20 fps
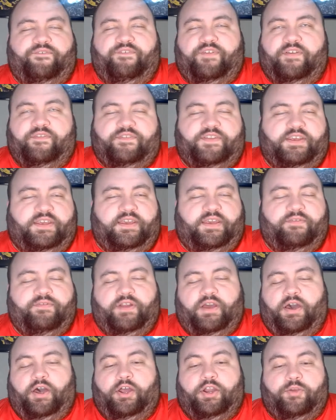50,
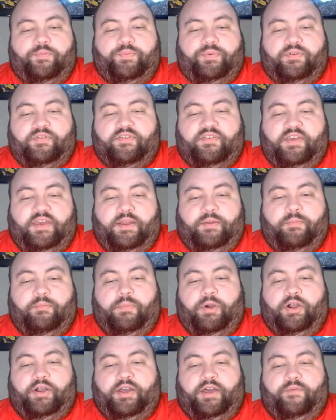even 100%
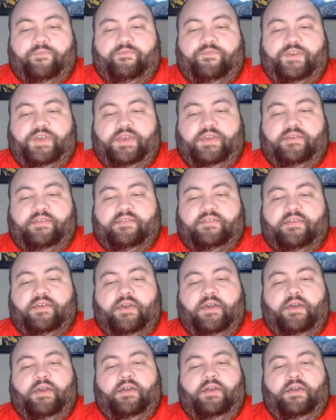markup fees